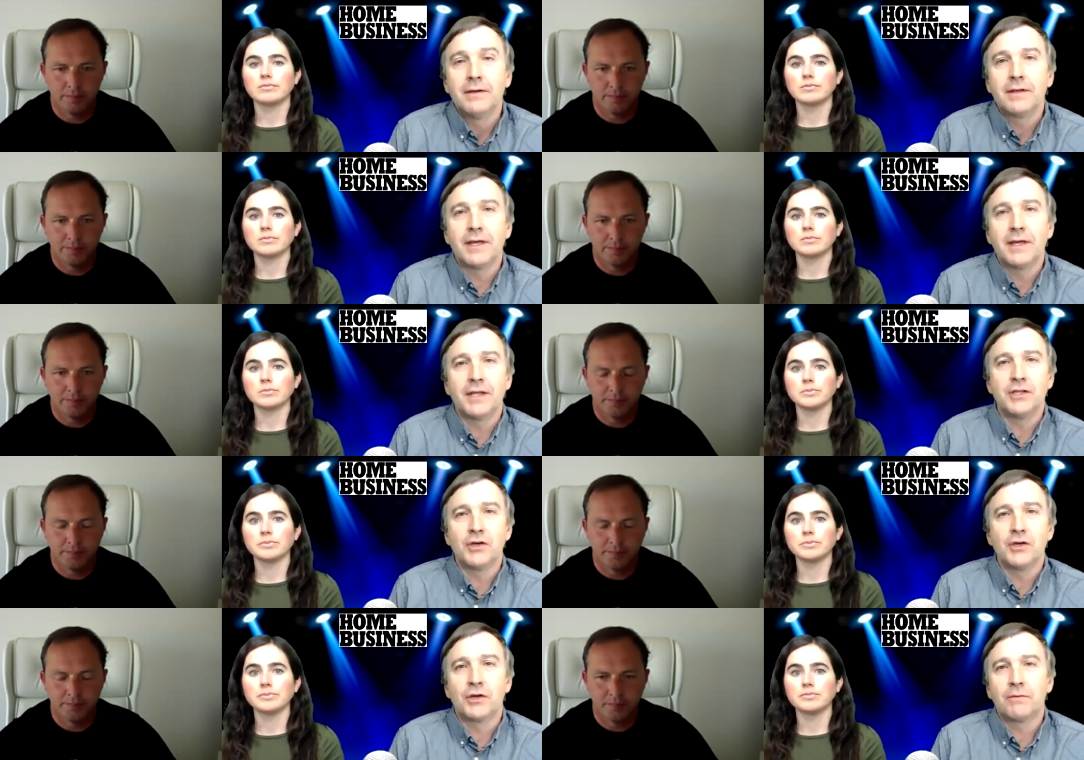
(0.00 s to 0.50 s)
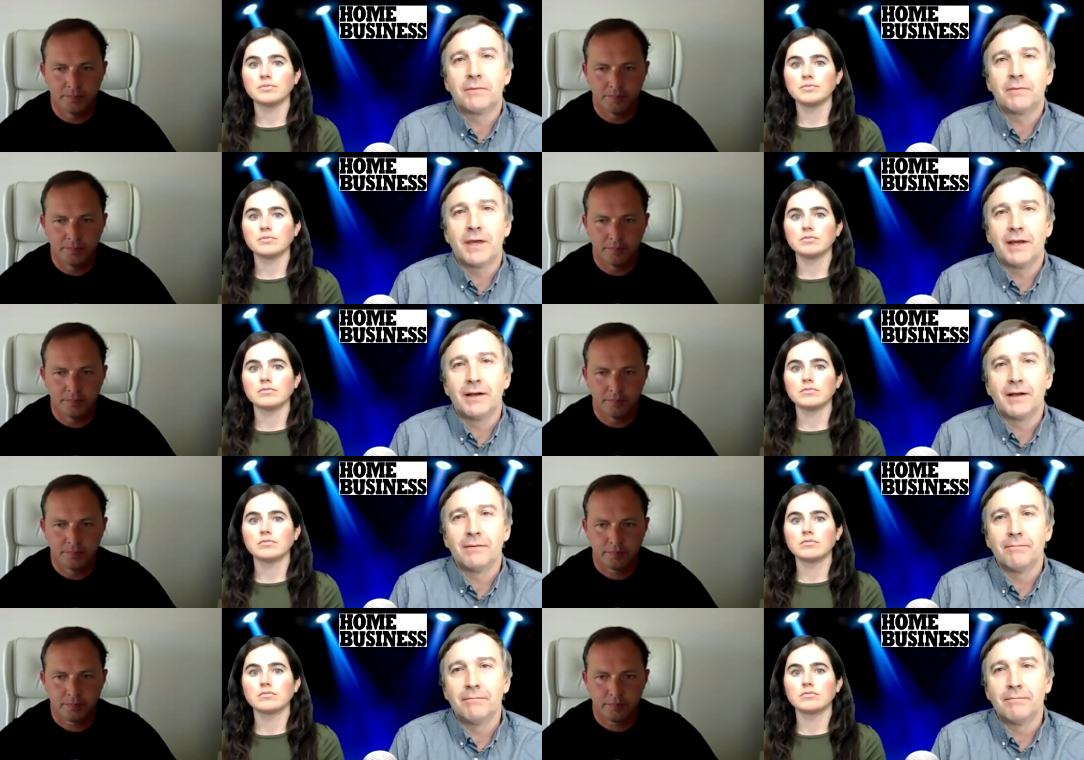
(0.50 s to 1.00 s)
Speaker 1: can you
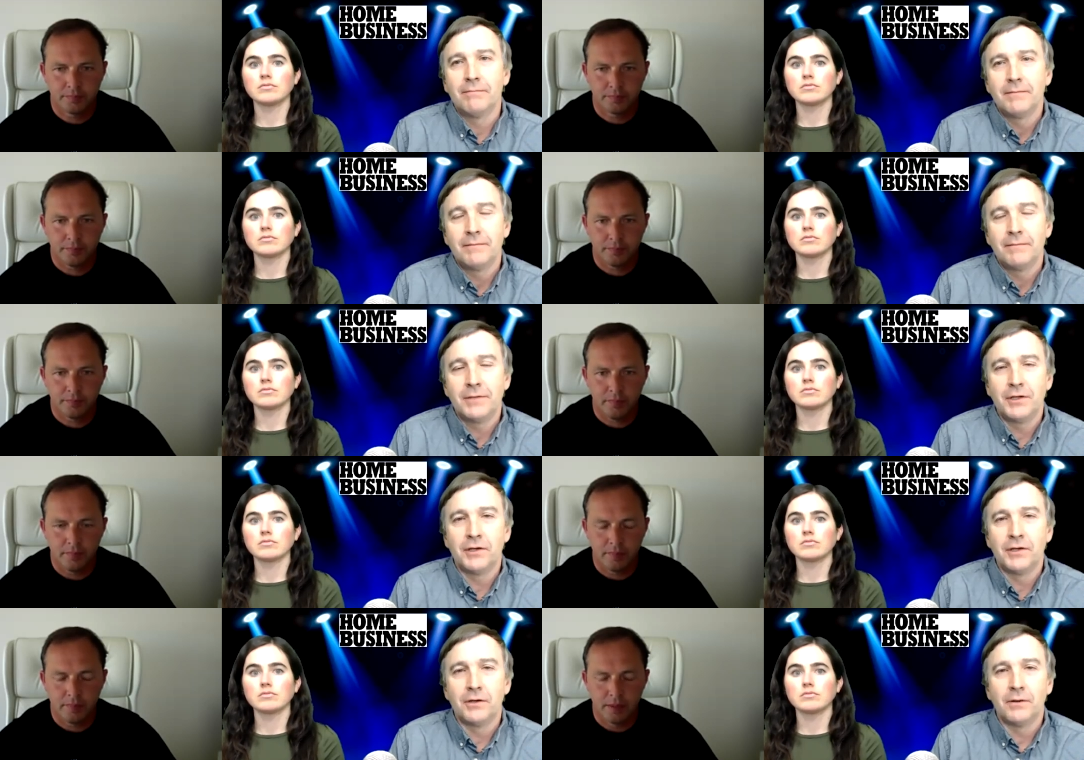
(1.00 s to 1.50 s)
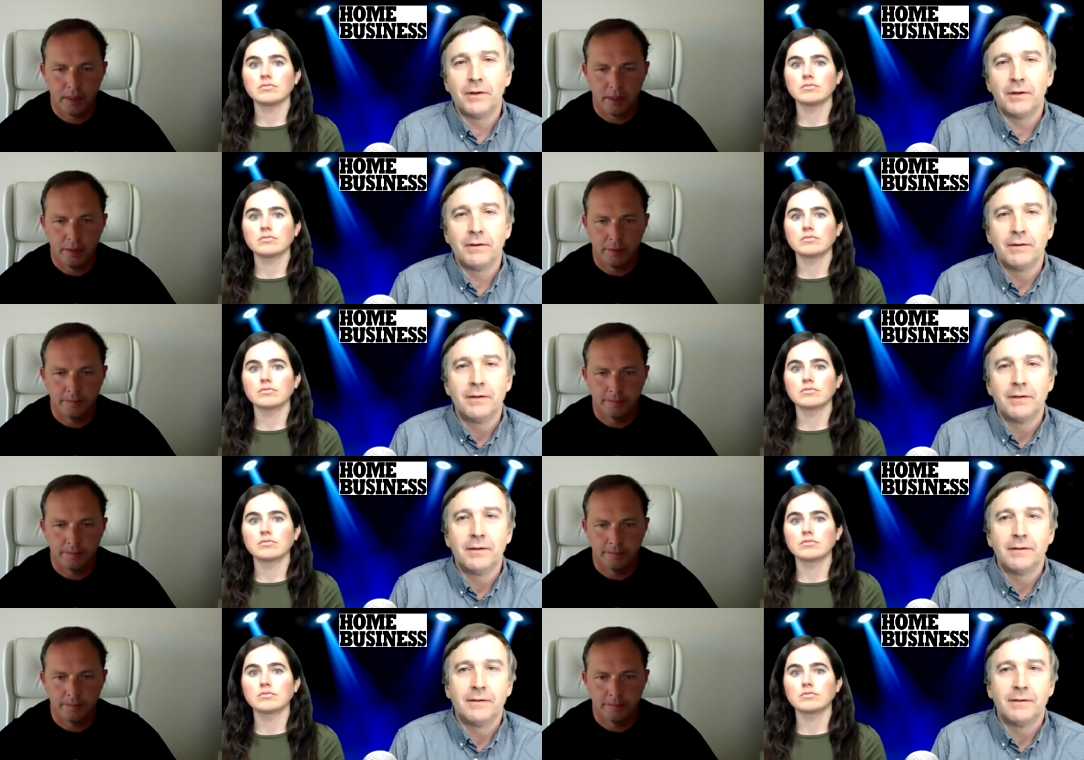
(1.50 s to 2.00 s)
can you know
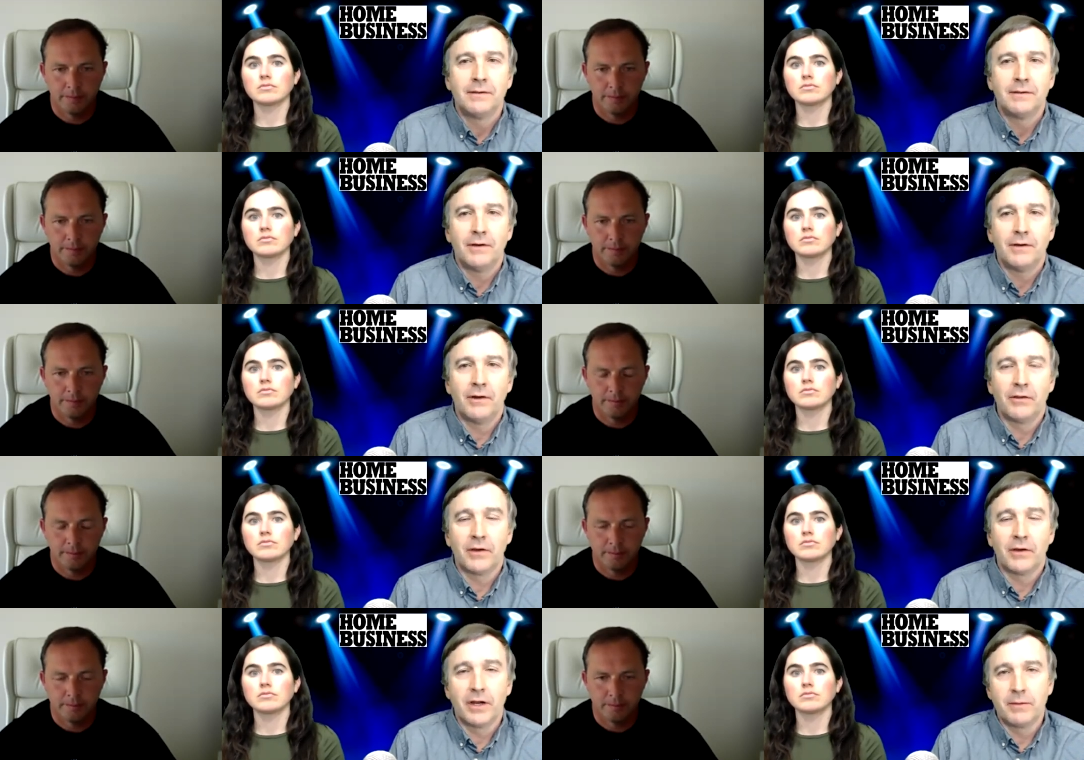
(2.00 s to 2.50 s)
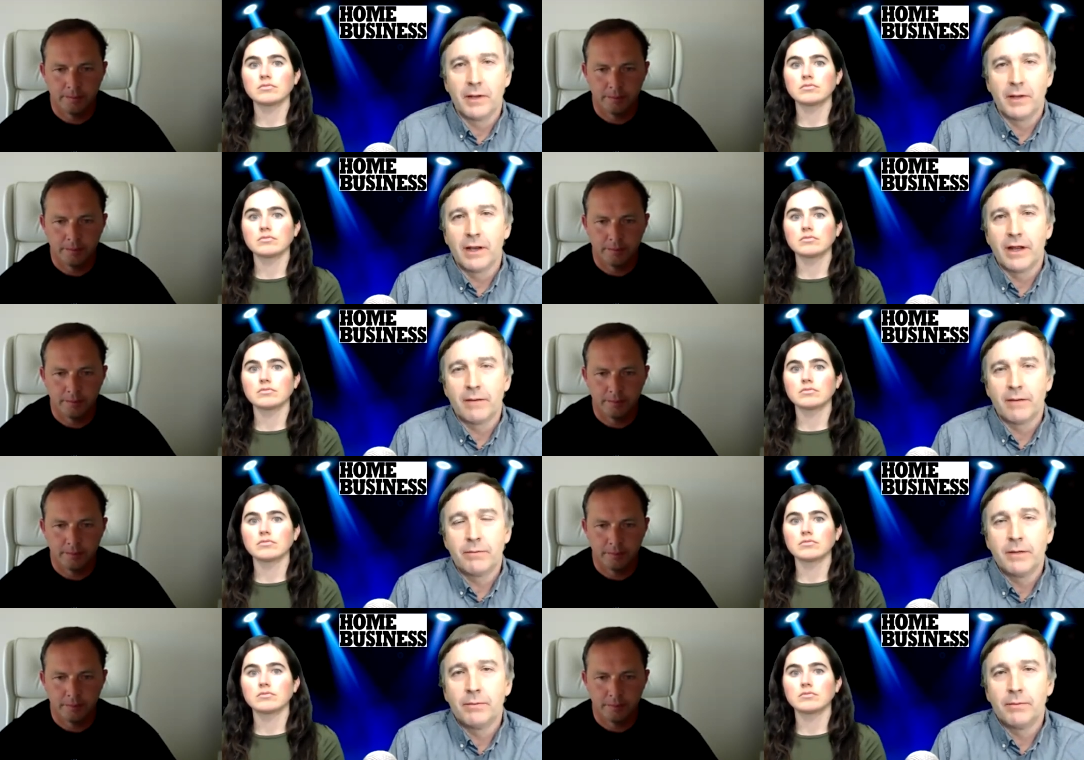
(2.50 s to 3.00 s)
are there going to be a
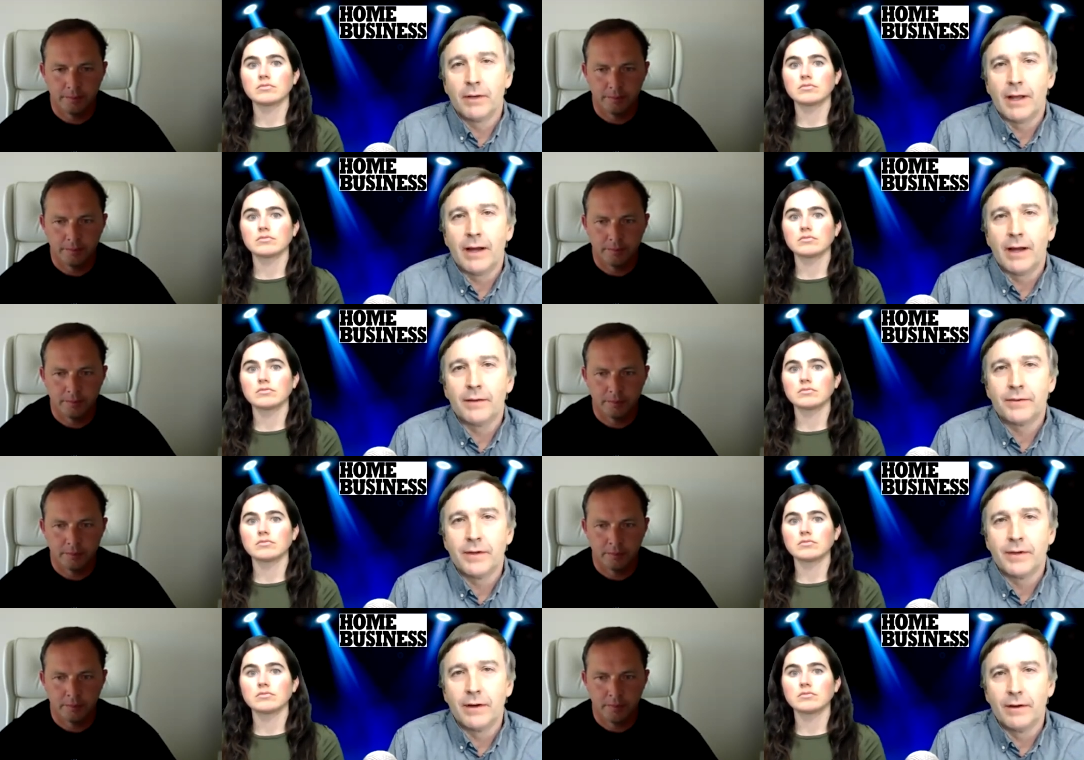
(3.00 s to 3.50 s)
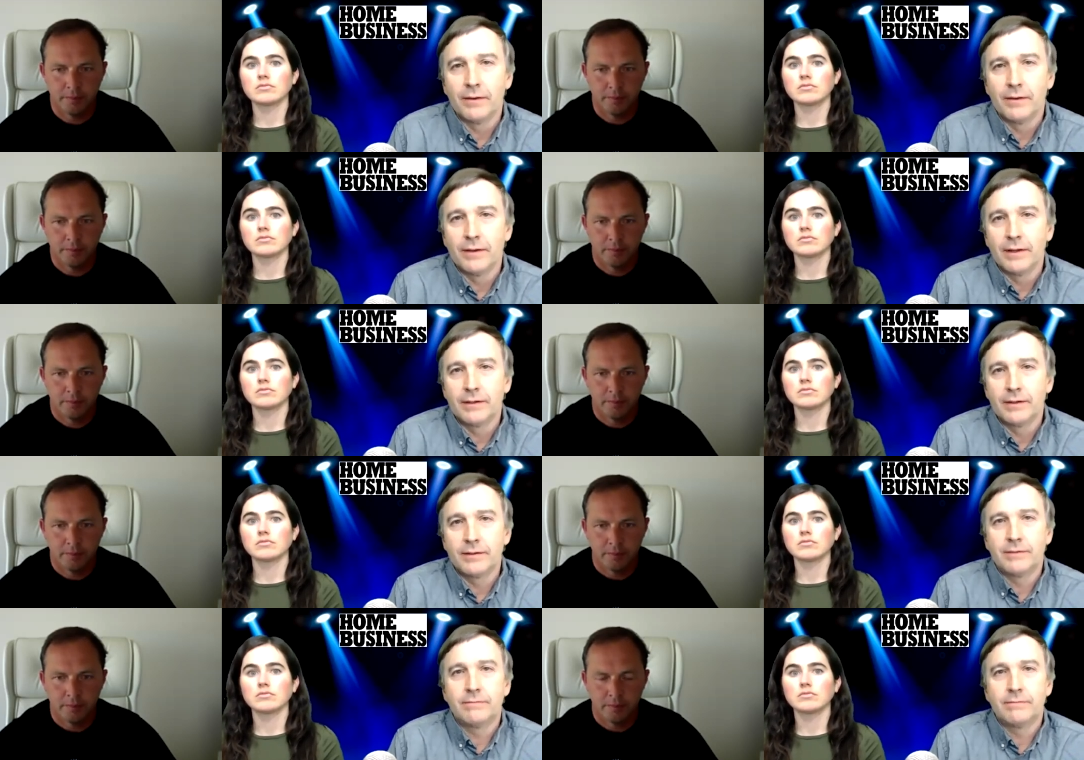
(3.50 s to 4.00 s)
lot of people out there that